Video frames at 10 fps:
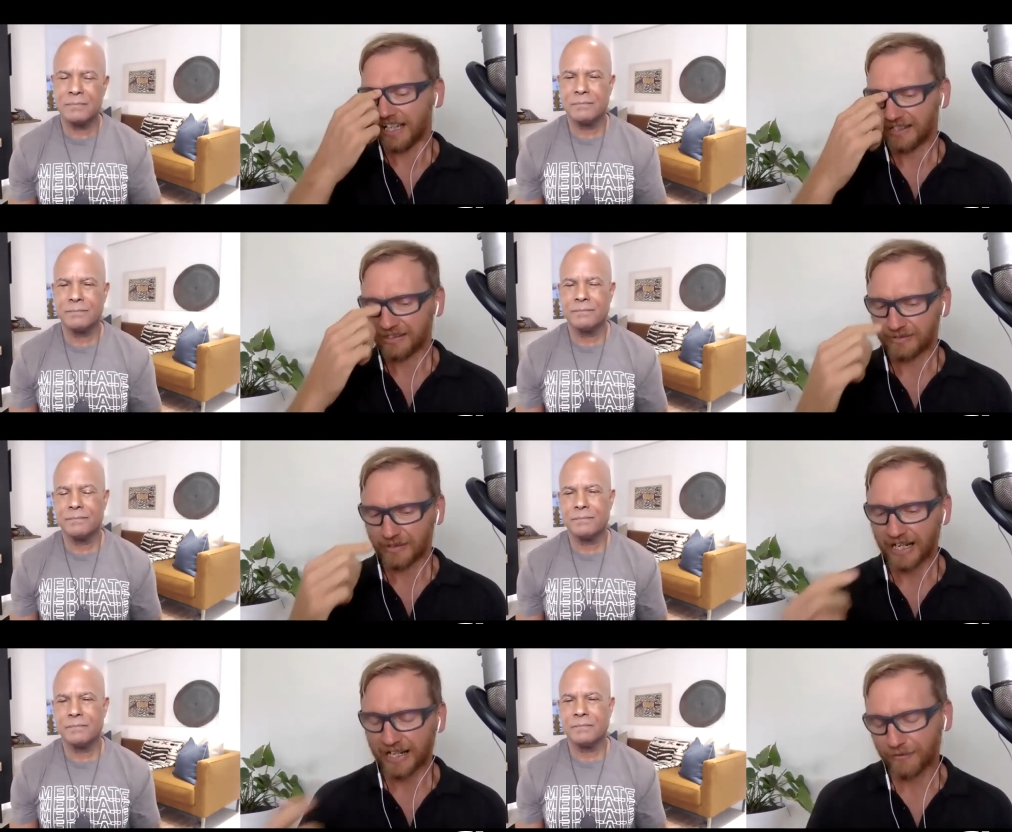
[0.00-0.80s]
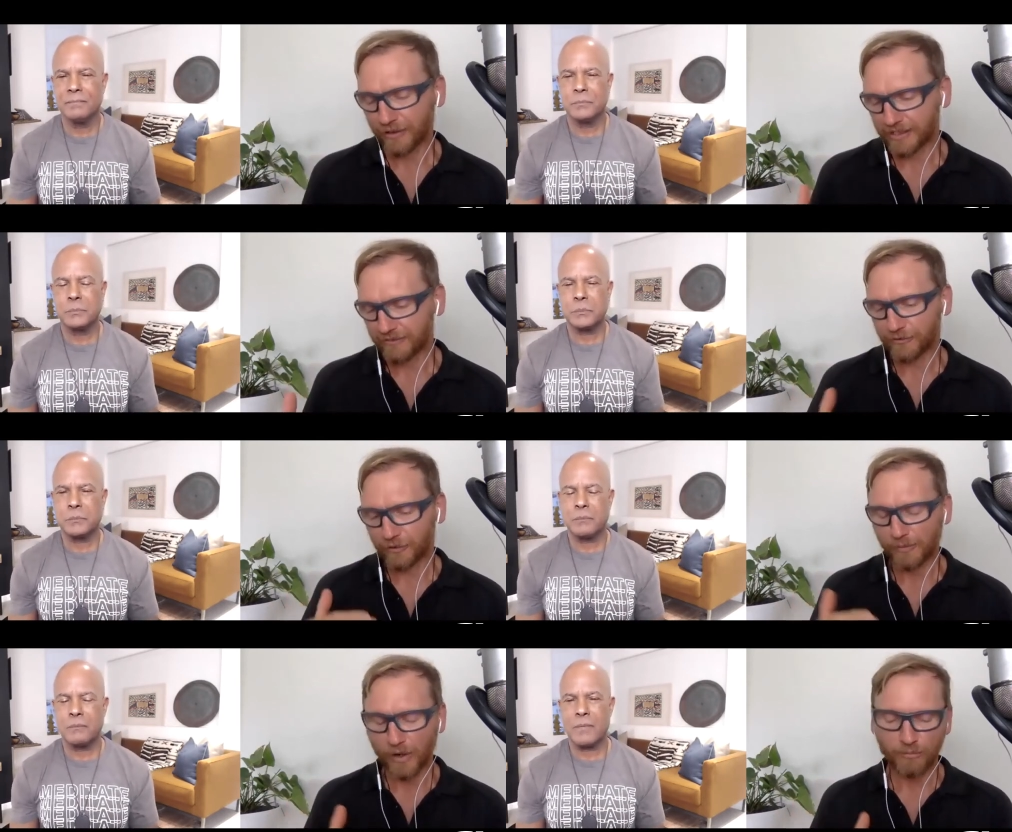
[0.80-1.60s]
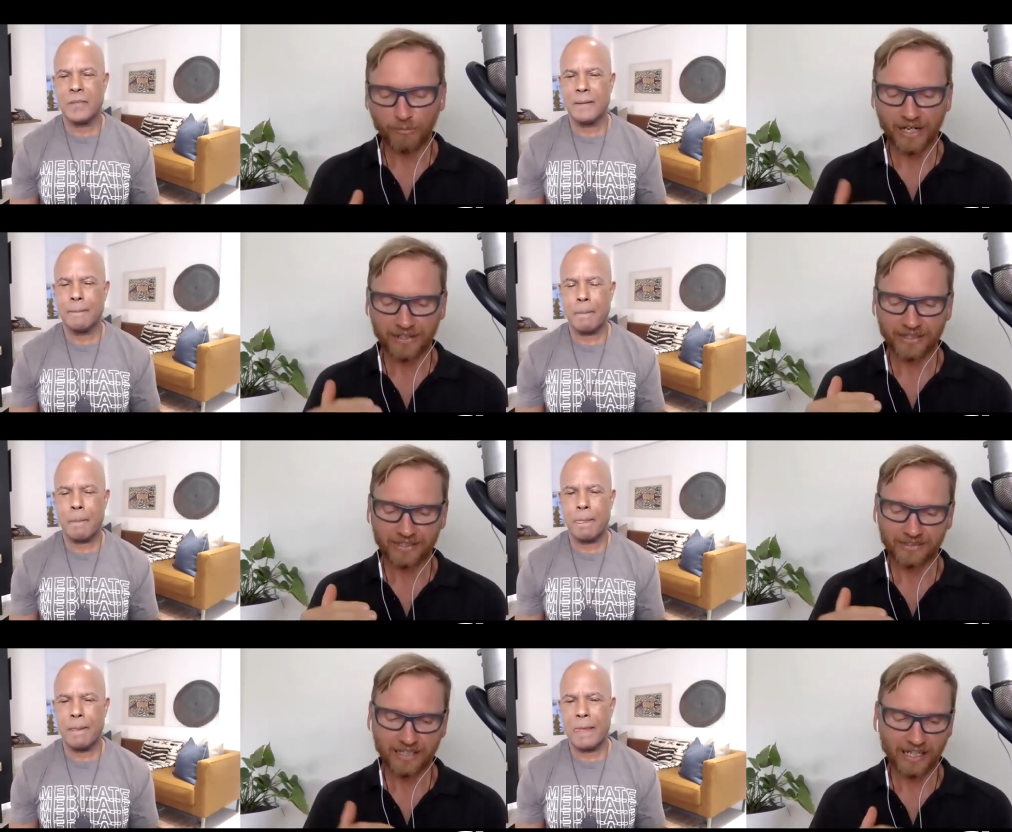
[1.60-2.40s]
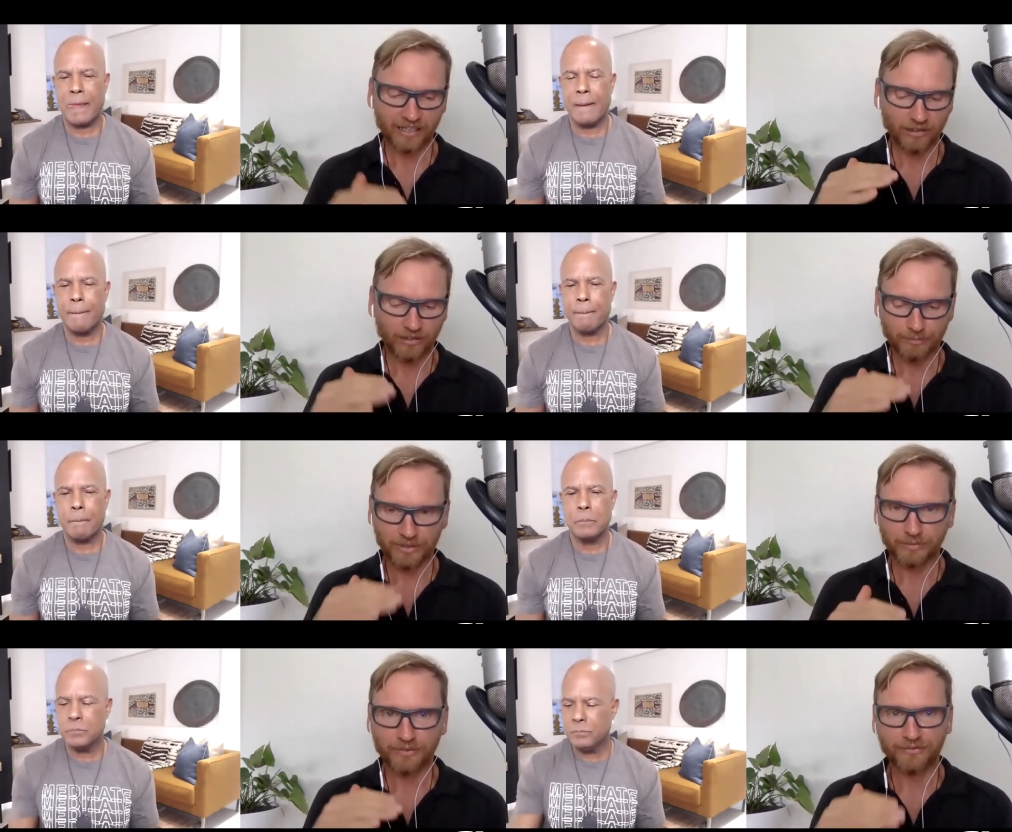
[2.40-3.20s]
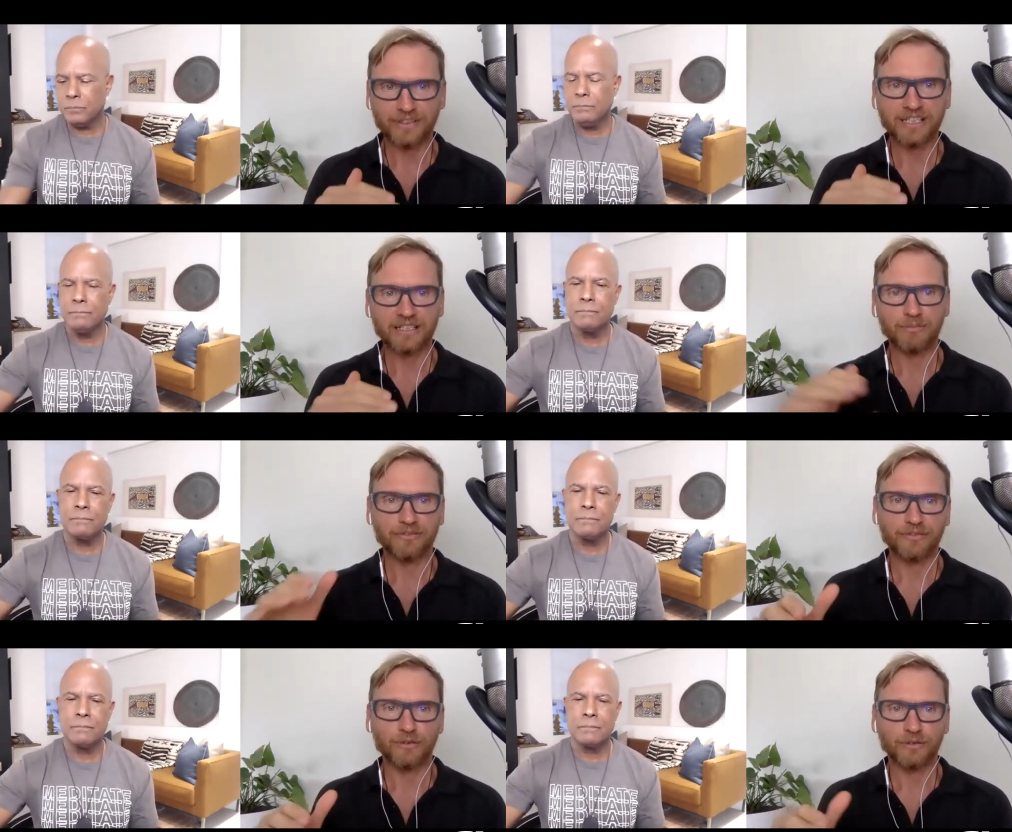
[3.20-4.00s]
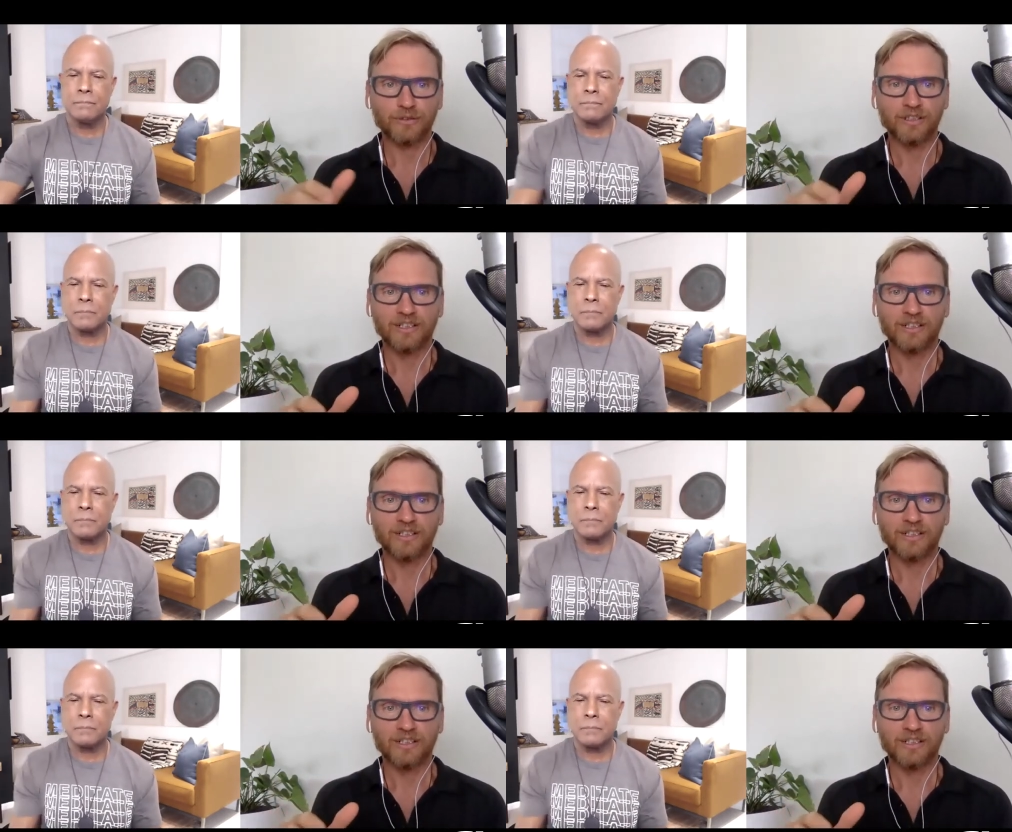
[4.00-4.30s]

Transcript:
Speaker 1: and and i found even for my own path that i got crippled with fear before